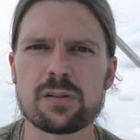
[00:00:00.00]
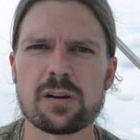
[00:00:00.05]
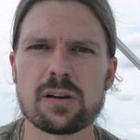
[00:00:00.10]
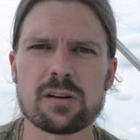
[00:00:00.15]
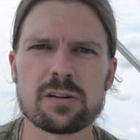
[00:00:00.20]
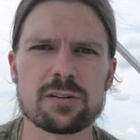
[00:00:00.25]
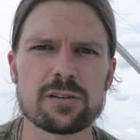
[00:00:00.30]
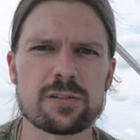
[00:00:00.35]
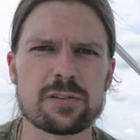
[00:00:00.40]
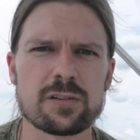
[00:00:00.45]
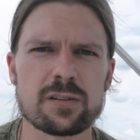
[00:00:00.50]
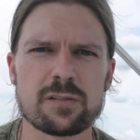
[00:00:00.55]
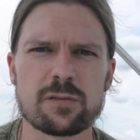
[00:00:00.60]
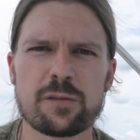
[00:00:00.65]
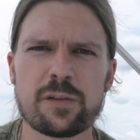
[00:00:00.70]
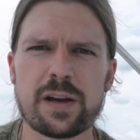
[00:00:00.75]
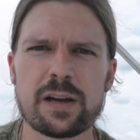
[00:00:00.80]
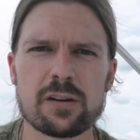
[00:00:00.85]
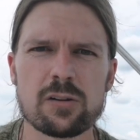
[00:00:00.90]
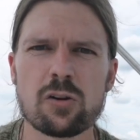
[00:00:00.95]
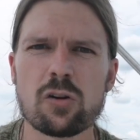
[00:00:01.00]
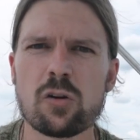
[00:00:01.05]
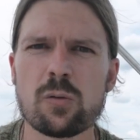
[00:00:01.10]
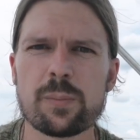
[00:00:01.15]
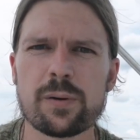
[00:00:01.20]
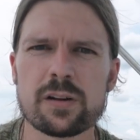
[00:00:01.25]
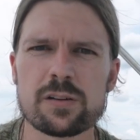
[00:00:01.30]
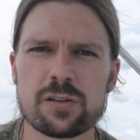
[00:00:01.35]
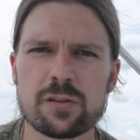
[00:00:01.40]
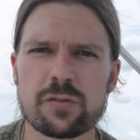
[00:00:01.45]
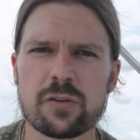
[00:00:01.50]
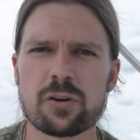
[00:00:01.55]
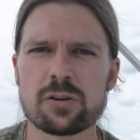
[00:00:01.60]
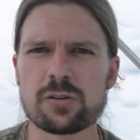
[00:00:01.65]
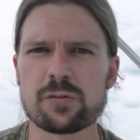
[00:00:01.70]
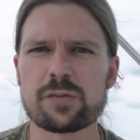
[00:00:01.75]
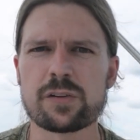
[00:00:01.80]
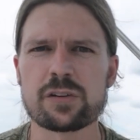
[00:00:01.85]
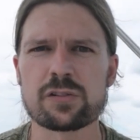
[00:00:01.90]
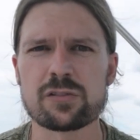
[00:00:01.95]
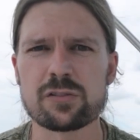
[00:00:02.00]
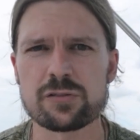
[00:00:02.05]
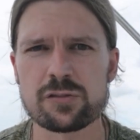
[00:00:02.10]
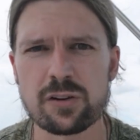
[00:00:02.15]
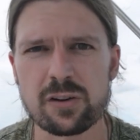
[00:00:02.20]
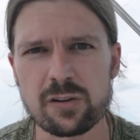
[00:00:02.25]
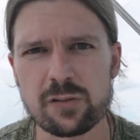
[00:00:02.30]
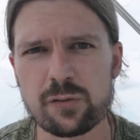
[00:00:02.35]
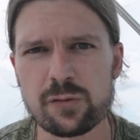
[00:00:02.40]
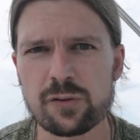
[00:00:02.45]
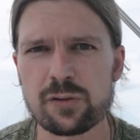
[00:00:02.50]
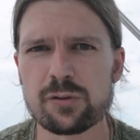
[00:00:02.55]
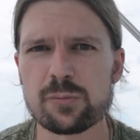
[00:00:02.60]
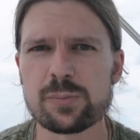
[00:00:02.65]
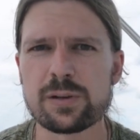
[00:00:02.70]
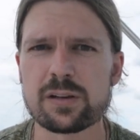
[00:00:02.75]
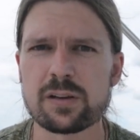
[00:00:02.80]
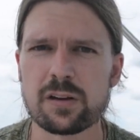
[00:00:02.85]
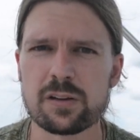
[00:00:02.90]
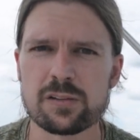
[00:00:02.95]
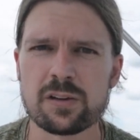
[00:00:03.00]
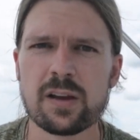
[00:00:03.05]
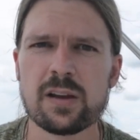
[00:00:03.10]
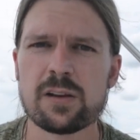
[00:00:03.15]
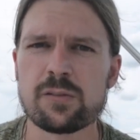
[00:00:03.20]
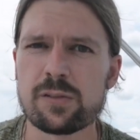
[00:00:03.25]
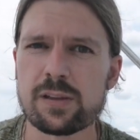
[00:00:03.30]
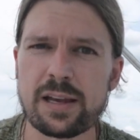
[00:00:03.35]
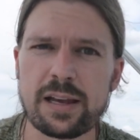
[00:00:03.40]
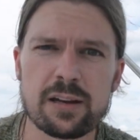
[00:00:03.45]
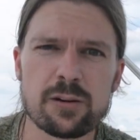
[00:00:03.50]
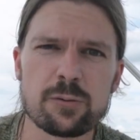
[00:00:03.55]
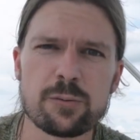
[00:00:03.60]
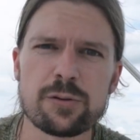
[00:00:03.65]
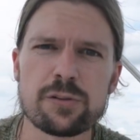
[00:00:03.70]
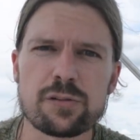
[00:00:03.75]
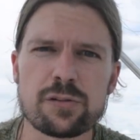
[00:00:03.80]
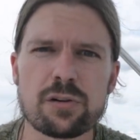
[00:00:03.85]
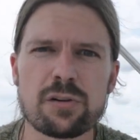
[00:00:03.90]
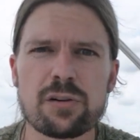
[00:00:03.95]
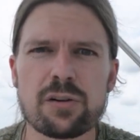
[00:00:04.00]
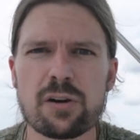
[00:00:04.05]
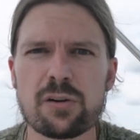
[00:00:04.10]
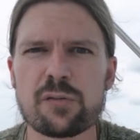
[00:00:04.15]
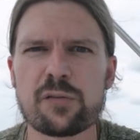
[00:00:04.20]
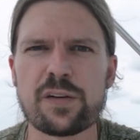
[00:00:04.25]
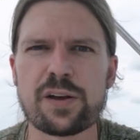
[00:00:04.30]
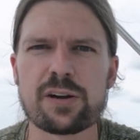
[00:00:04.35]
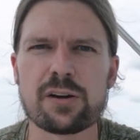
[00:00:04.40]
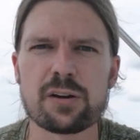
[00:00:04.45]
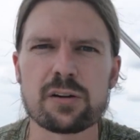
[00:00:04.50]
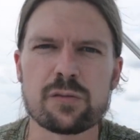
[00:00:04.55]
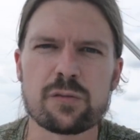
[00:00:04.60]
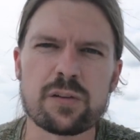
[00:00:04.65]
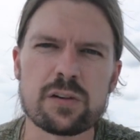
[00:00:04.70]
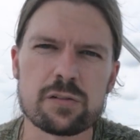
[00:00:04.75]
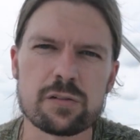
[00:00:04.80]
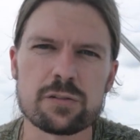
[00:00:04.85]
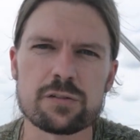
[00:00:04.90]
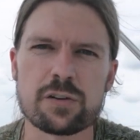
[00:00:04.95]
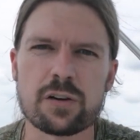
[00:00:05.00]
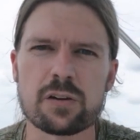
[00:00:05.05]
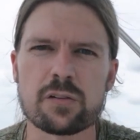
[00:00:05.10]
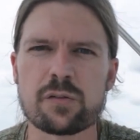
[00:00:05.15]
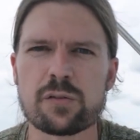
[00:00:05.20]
aren't fed a whole bunch of artificial junk food, because if the animals are, are fed artificial junk